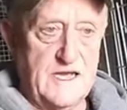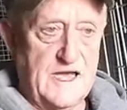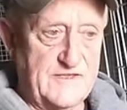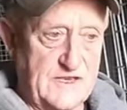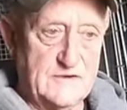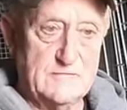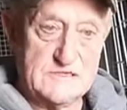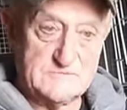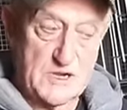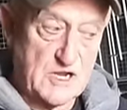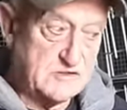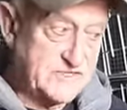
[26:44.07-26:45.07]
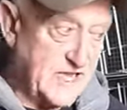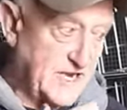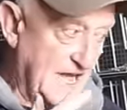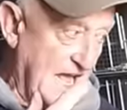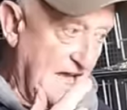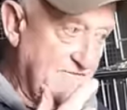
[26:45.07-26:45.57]
And then it was because they had
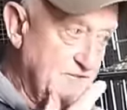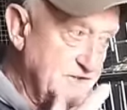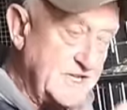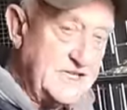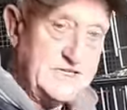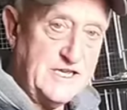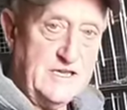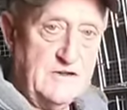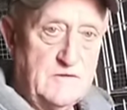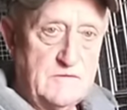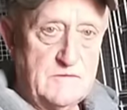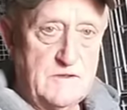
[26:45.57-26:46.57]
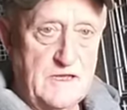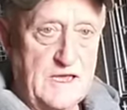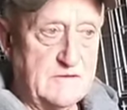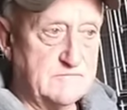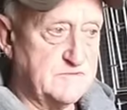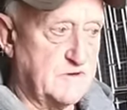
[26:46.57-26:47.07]
an eye for detail,
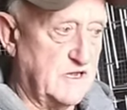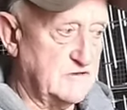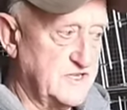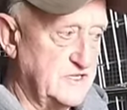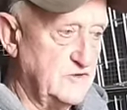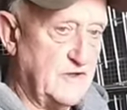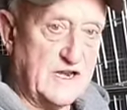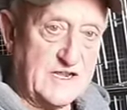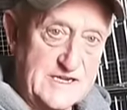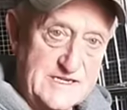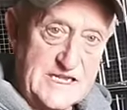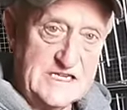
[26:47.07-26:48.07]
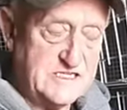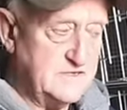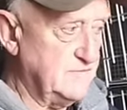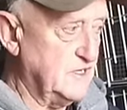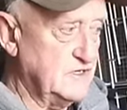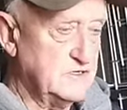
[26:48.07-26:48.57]
and it was because they knew how to
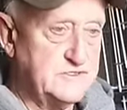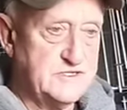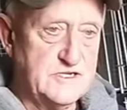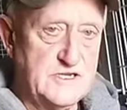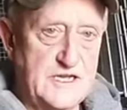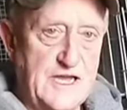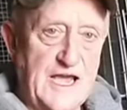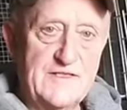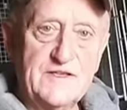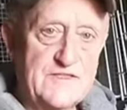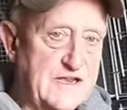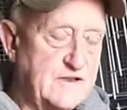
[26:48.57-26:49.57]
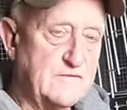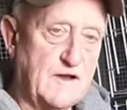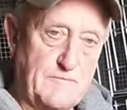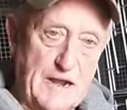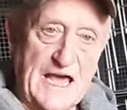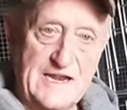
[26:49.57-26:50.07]
condition birds, and then they
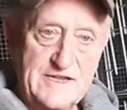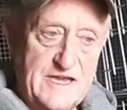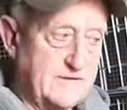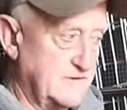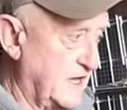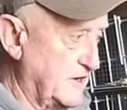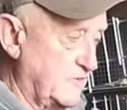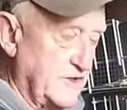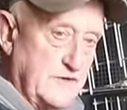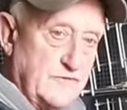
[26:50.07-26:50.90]
applied that not only in